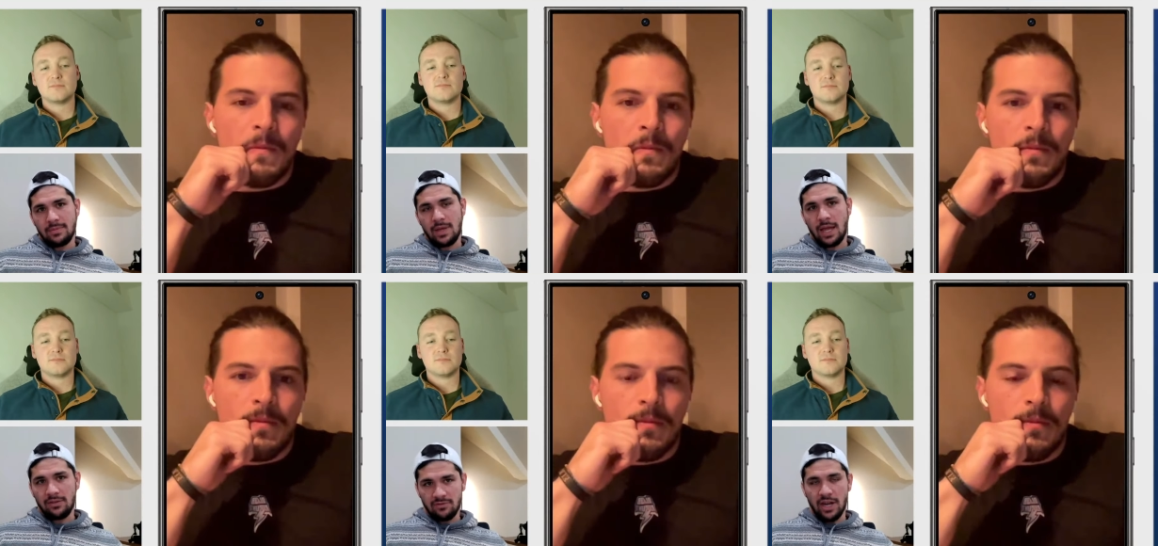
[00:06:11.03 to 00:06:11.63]

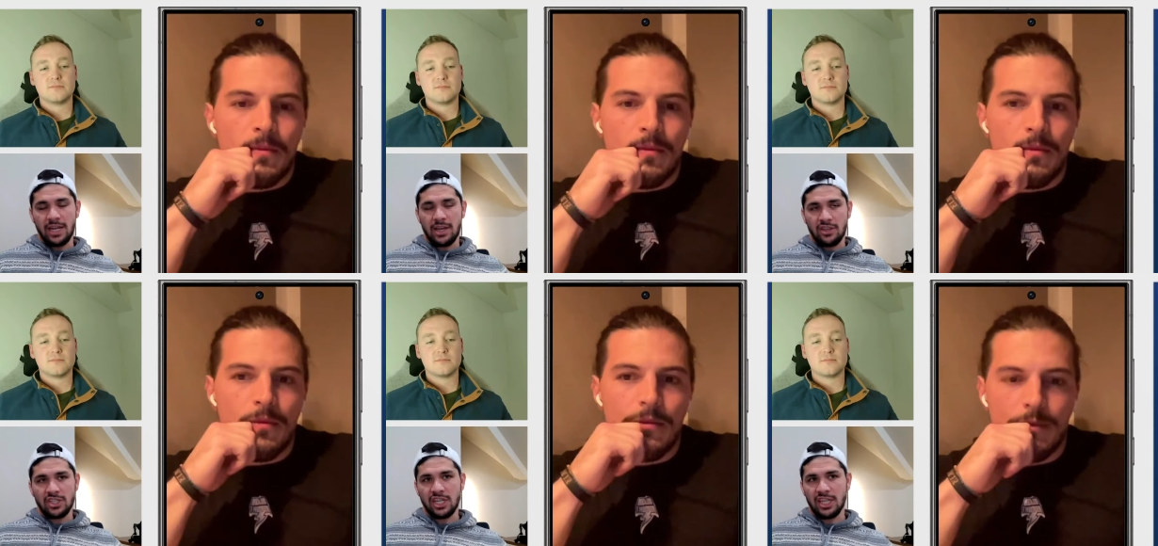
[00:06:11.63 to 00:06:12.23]
Speaker 1: I, right now the
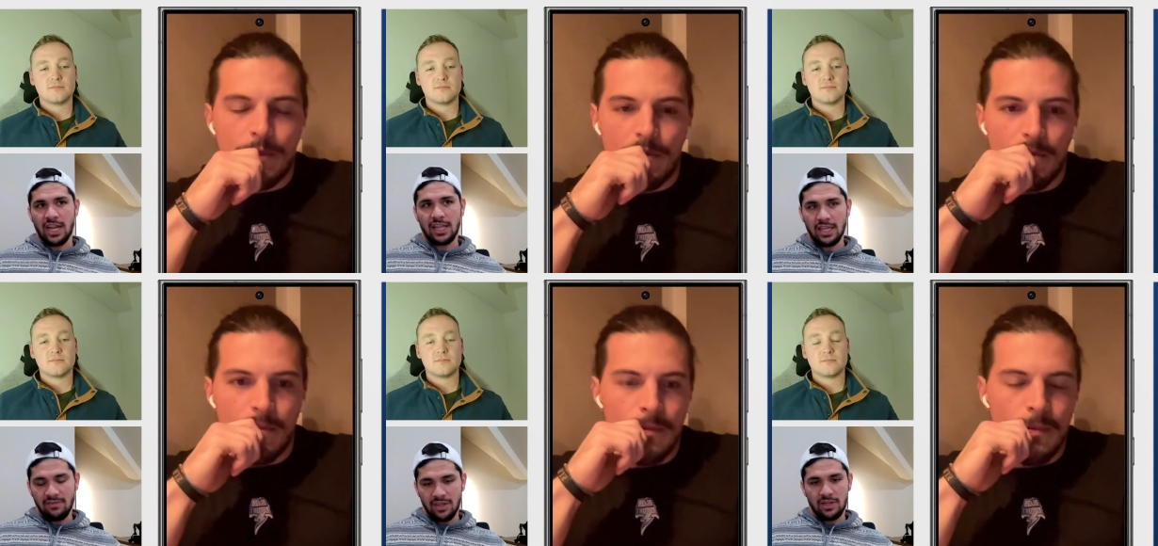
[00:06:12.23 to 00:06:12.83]
city that I
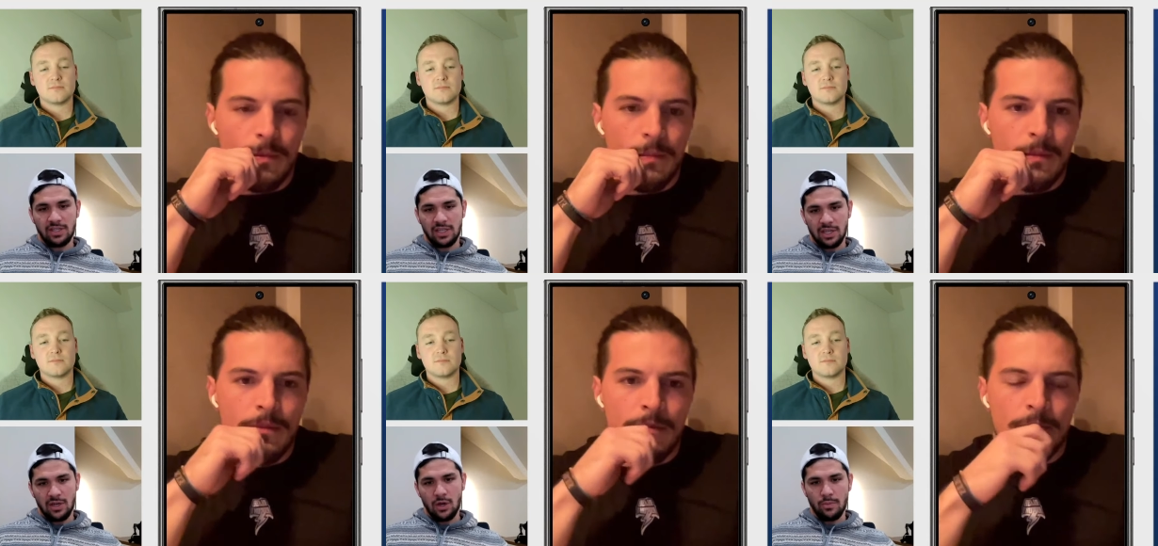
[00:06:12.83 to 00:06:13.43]
live in is the
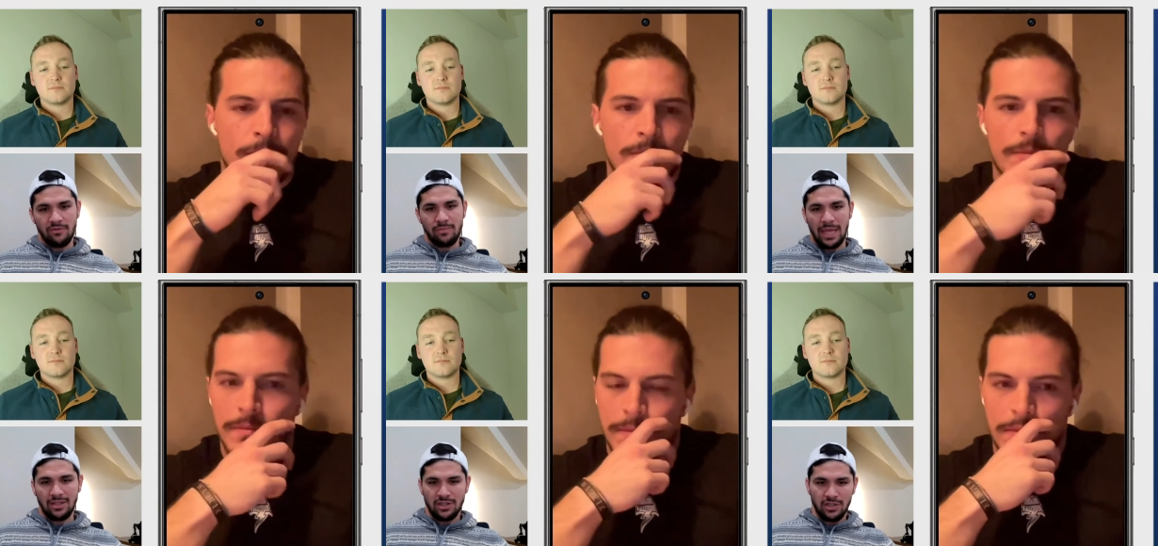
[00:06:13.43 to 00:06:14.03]
home of
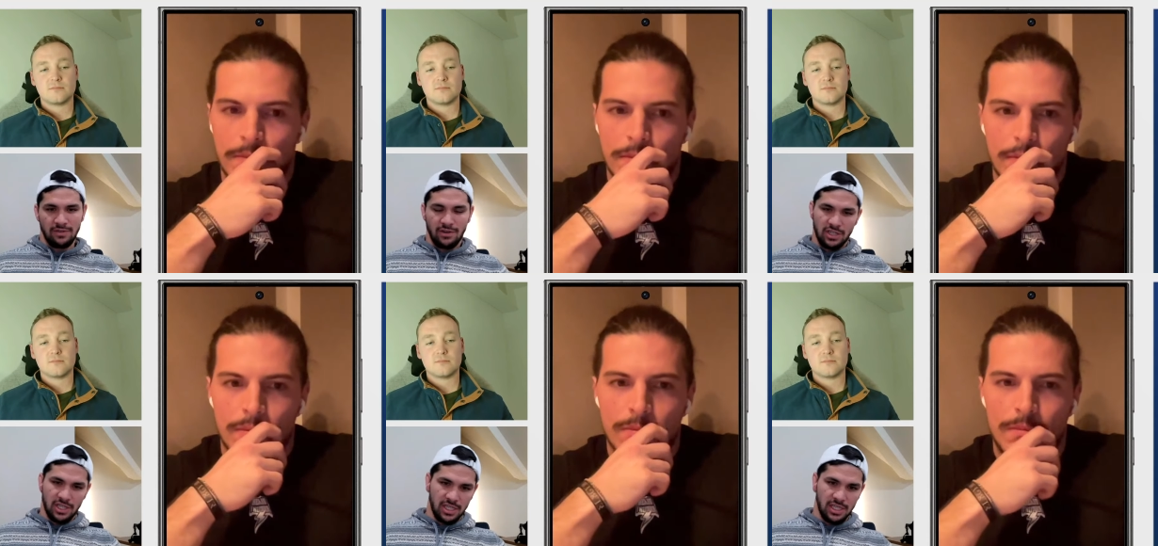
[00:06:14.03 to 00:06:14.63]
Baylor
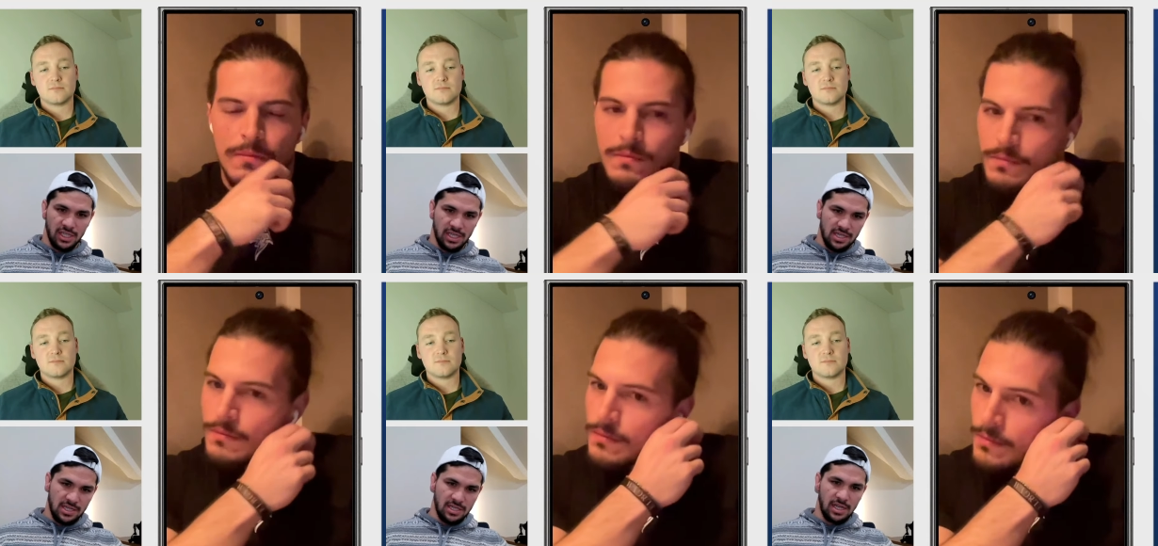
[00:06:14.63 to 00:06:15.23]
University,
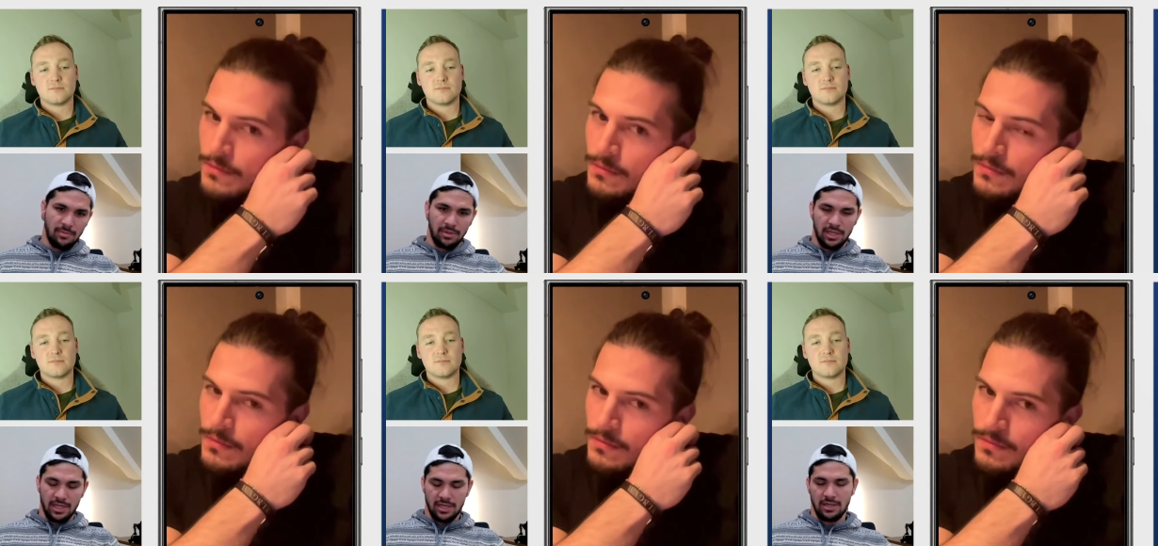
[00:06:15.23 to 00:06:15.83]
and I plan hmm.